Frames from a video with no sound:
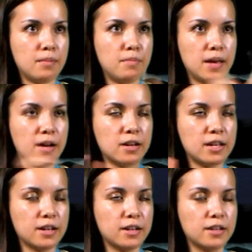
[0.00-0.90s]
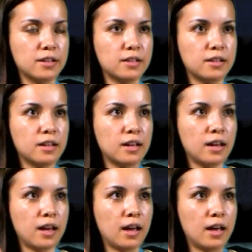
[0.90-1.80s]
a barrier
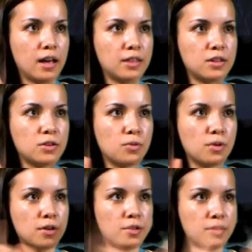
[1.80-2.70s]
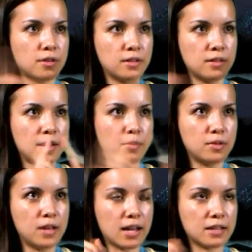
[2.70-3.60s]
at the north that
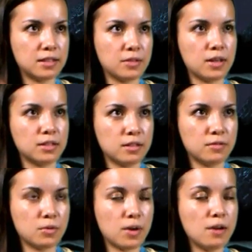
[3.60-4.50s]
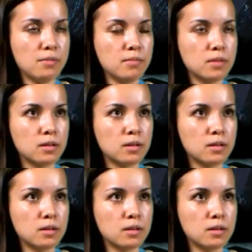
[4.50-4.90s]
protects the rest of the realm.